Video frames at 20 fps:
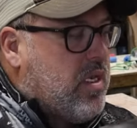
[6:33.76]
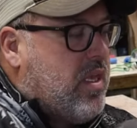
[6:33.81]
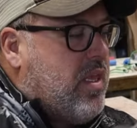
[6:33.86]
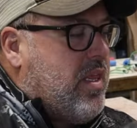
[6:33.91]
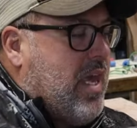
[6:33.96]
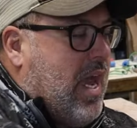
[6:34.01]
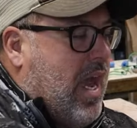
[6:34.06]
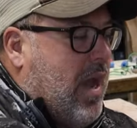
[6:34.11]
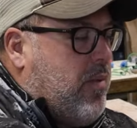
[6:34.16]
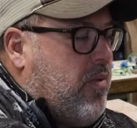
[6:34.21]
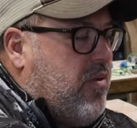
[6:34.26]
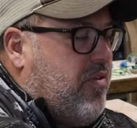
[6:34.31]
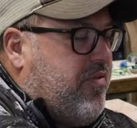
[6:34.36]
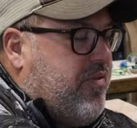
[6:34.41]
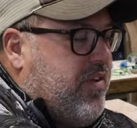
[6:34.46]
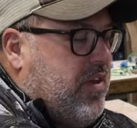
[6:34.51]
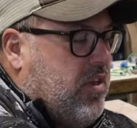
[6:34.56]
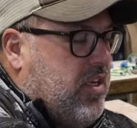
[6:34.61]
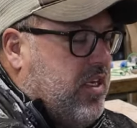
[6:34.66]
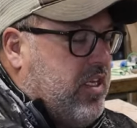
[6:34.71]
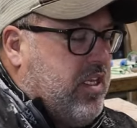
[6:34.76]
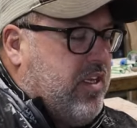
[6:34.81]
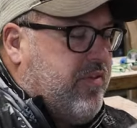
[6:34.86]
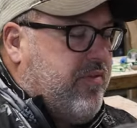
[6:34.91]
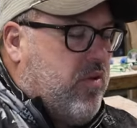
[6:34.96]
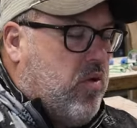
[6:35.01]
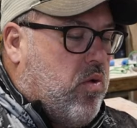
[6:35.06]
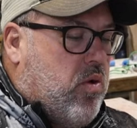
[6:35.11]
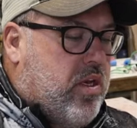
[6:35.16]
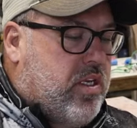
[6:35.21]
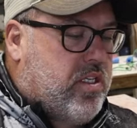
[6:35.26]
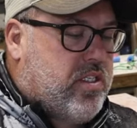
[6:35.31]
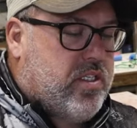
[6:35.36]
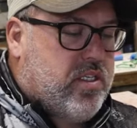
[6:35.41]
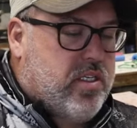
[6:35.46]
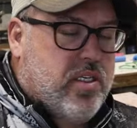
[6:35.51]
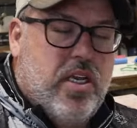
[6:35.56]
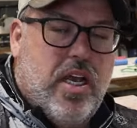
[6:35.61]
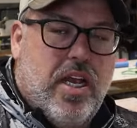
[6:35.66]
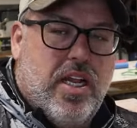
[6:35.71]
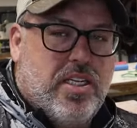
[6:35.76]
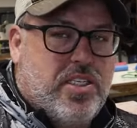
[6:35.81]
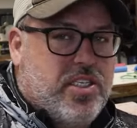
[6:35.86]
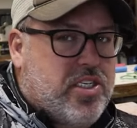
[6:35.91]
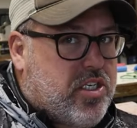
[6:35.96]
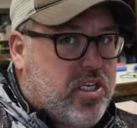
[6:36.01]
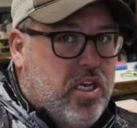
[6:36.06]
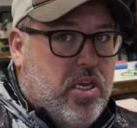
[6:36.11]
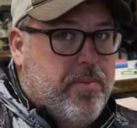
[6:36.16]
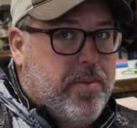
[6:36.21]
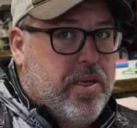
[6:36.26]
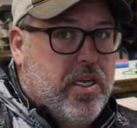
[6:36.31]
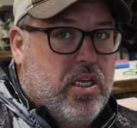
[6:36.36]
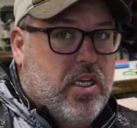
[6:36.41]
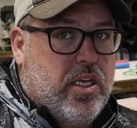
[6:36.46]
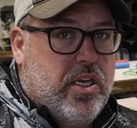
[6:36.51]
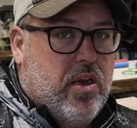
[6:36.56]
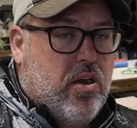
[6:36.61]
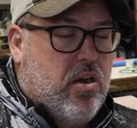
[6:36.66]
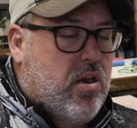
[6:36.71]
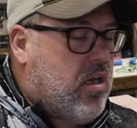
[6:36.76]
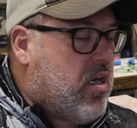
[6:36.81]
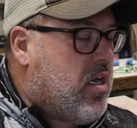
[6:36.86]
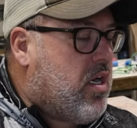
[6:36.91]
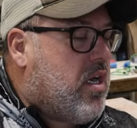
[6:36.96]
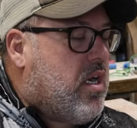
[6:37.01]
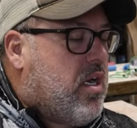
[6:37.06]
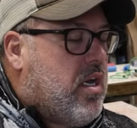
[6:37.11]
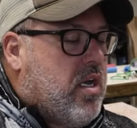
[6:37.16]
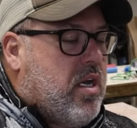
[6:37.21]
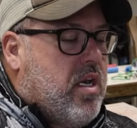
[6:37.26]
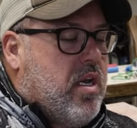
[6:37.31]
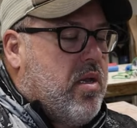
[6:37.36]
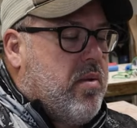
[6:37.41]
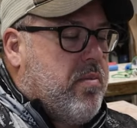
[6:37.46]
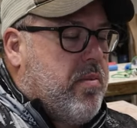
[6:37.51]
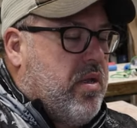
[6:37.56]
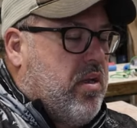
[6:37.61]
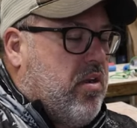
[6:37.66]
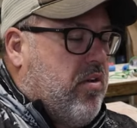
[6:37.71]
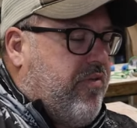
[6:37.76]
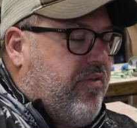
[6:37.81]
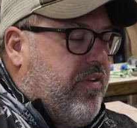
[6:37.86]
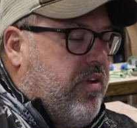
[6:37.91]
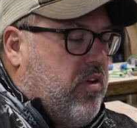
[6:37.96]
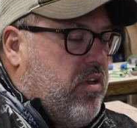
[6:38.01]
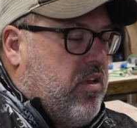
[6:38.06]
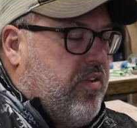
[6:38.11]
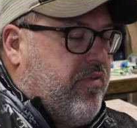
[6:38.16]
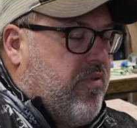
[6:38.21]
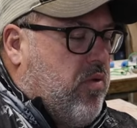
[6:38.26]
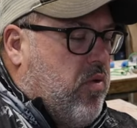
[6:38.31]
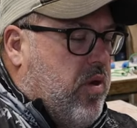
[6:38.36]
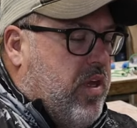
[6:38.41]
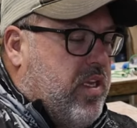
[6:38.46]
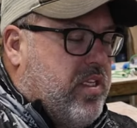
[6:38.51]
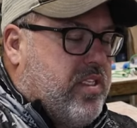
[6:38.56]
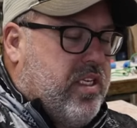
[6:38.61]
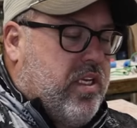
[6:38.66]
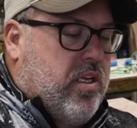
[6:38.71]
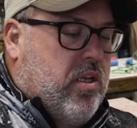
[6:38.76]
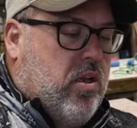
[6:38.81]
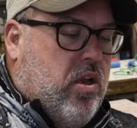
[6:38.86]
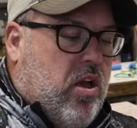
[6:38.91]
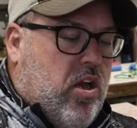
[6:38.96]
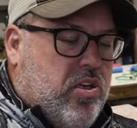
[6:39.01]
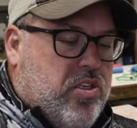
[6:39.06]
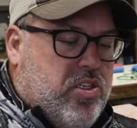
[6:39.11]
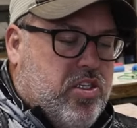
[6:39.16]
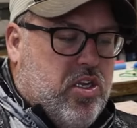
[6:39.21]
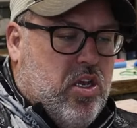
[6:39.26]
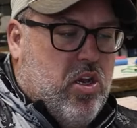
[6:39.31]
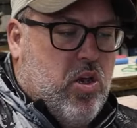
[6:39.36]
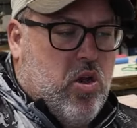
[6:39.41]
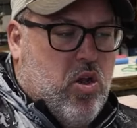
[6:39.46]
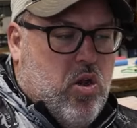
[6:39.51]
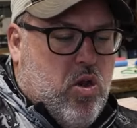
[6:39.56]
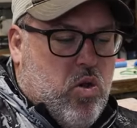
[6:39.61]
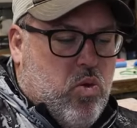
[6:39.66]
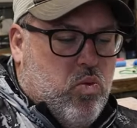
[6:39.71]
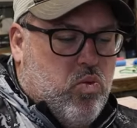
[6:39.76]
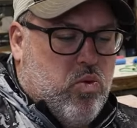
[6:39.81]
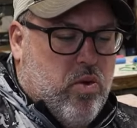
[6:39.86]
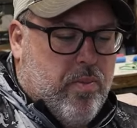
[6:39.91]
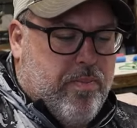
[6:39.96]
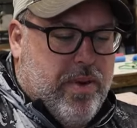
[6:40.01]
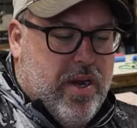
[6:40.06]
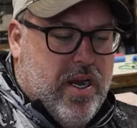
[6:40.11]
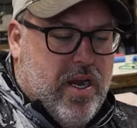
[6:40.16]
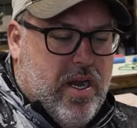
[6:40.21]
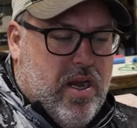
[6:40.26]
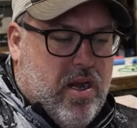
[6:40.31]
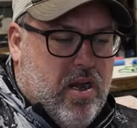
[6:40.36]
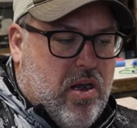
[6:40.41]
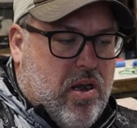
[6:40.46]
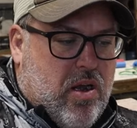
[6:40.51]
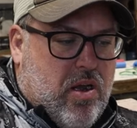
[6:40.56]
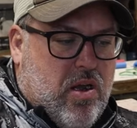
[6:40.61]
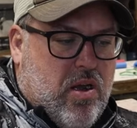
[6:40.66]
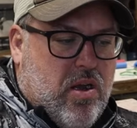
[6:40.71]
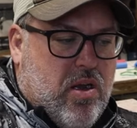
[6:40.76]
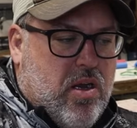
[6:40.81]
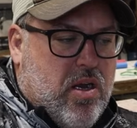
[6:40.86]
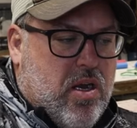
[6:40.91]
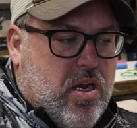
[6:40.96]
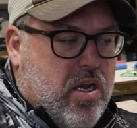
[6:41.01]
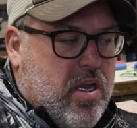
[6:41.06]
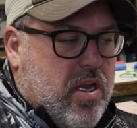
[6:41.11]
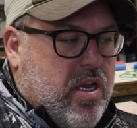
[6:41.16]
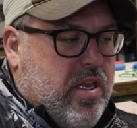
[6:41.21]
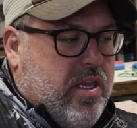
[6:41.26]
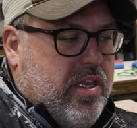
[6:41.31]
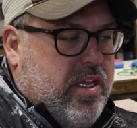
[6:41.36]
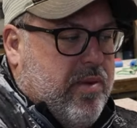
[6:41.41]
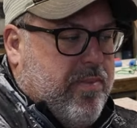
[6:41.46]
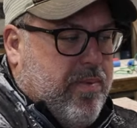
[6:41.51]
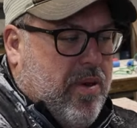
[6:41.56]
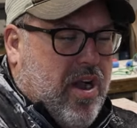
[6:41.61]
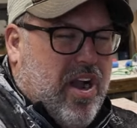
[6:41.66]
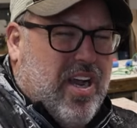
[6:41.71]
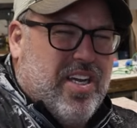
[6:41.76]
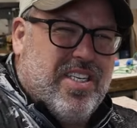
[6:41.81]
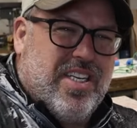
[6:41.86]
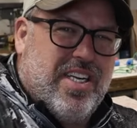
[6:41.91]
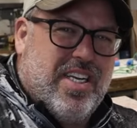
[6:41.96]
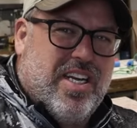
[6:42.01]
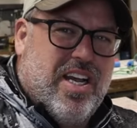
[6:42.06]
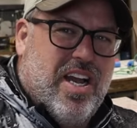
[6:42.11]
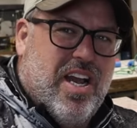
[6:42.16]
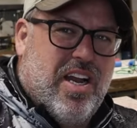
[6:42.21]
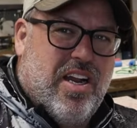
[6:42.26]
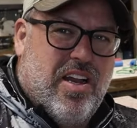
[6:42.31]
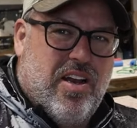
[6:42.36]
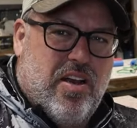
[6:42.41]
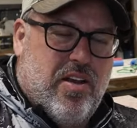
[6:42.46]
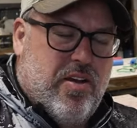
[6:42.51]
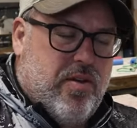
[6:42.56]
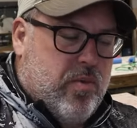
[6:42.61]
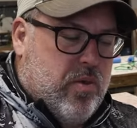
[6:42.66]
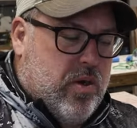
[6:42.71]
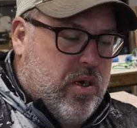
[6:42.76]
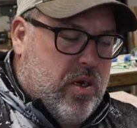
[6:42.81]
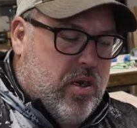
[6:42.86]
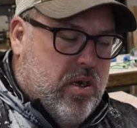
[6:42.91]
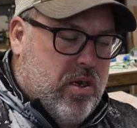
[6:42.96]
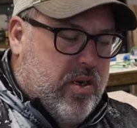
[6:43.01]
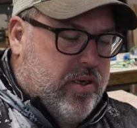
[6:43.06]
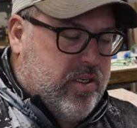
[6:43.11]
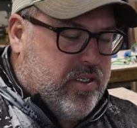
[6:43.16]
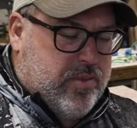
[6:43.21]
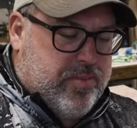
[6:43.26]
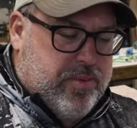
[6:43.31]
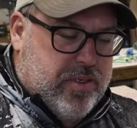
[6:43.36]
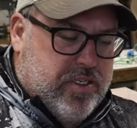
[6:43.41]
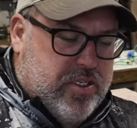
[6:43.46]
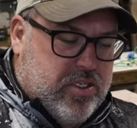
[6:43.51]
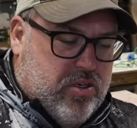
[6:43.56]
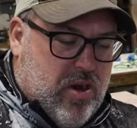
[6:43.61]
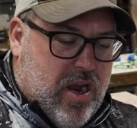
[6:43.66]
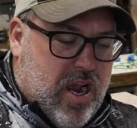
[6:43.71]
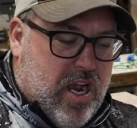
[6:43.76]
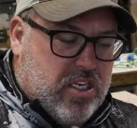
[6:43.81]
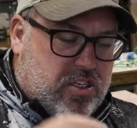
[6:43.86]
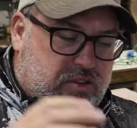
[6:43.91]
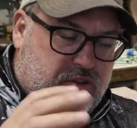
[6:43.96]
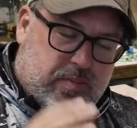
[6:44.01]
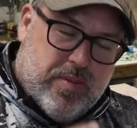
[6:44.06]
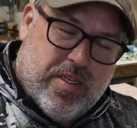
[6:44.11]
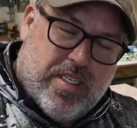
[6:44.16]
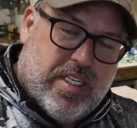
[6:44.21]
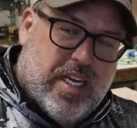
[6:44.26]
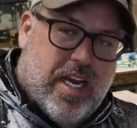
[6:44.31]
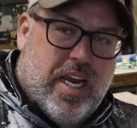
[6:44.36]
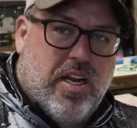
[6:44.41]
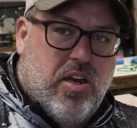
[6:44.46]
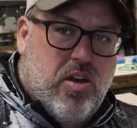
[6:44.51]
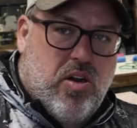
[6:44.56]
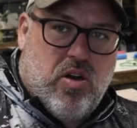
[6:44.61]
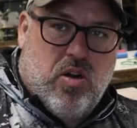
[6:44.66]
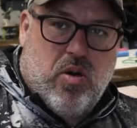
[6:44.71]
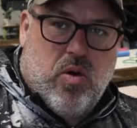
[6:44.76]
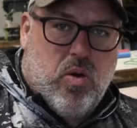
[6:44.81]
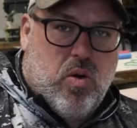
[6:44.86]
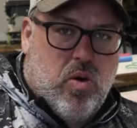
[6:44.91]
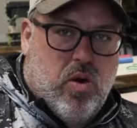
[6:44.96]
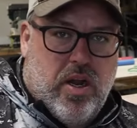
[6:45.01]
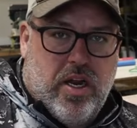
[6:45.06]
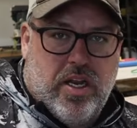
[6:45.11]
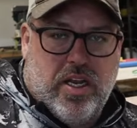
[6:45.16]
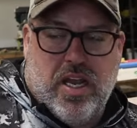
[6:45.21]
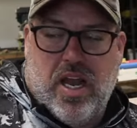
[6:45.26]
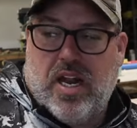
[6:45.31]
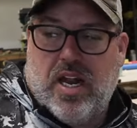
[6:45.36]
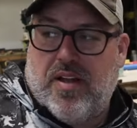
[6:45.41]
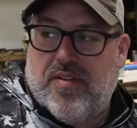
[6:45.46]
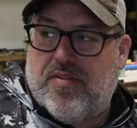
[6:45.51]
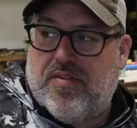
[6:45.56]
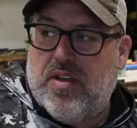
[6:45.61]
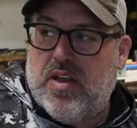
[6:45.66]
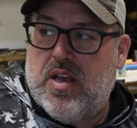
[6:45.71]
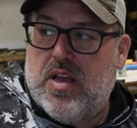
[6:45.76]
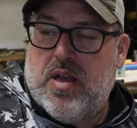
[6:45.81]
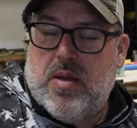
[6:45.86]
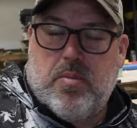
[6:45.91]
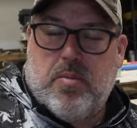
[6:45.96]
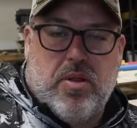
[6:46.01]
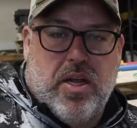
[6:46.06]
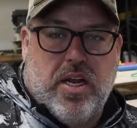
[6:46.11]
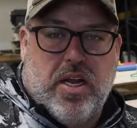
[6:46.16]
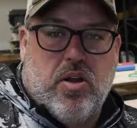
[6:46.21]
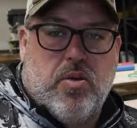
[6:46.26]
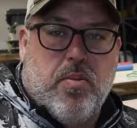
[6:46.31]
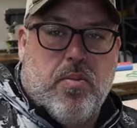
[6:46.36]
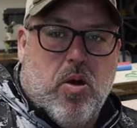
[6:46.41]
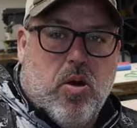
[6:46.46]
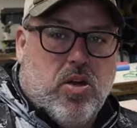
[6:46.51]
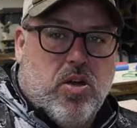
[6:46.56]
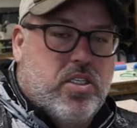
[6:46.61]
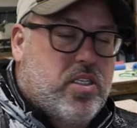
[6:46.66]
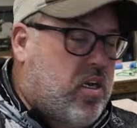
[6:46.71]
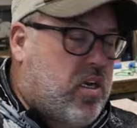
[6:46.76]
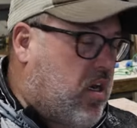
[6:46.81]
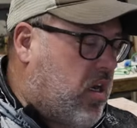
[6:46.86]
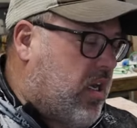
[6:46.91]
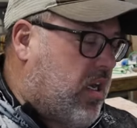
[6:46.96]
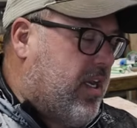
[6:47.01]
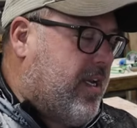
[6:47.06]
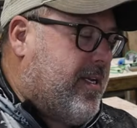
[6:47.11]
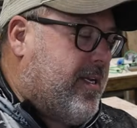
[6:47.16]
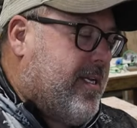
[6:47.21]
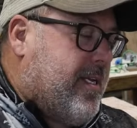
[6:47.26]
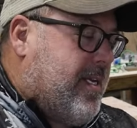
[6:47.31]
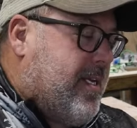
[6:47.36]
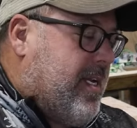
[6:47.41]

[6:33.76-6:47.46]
That will fill in the voids, and it's just gonna be clear, but it'll fill in the voids. It'll also repair the epoxy kind of where it's been scratched from the sander or any kind of planer marks on it.